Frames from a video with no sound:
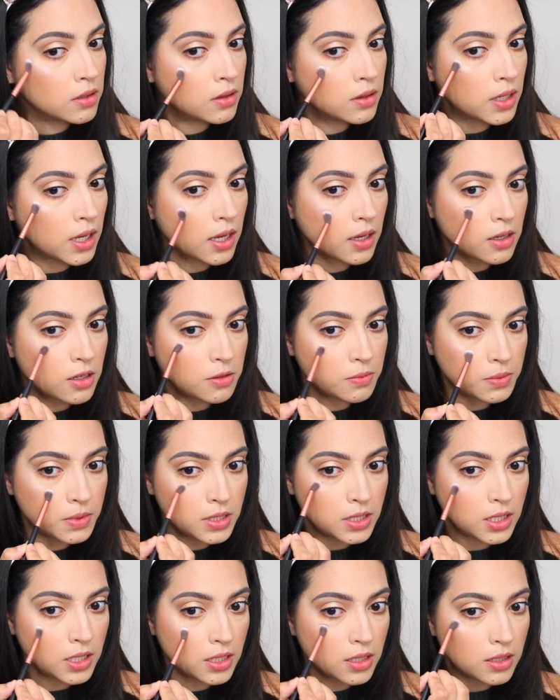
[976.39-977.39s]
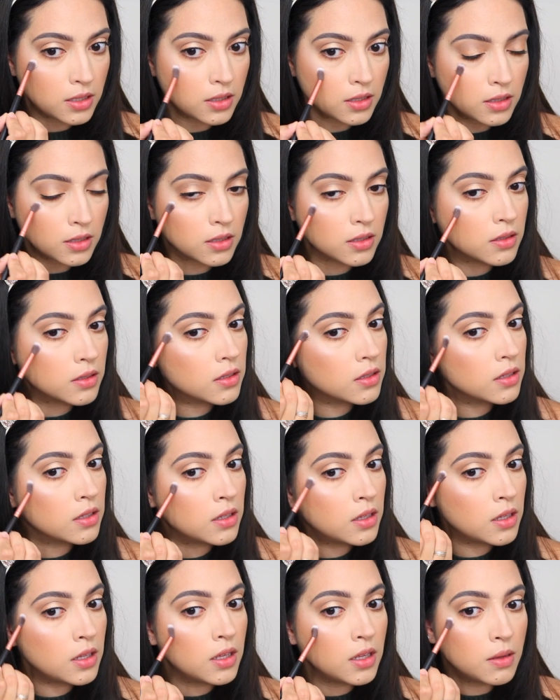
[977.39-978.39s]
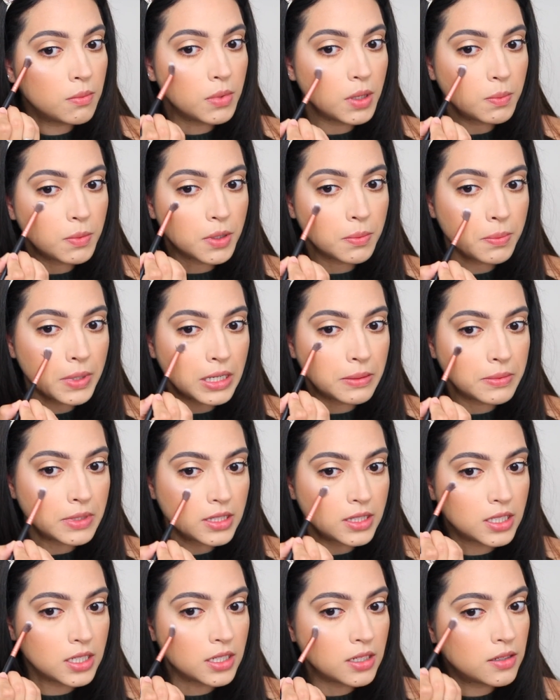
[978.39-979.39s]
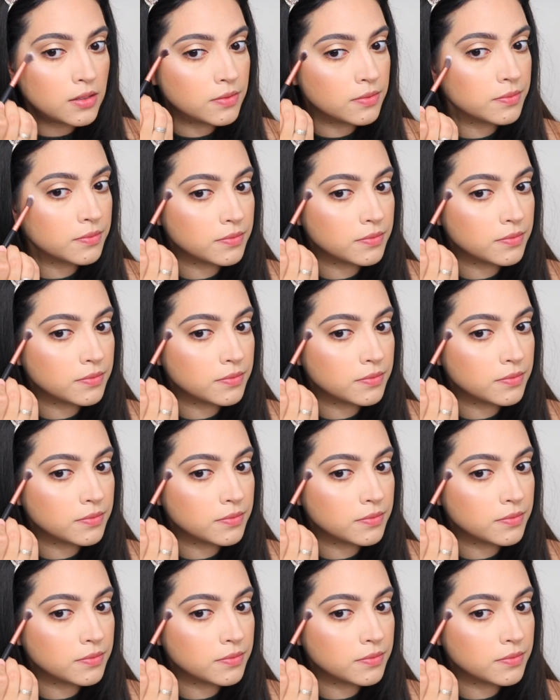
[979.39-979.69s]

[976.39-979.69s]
that helps it be more pigmented.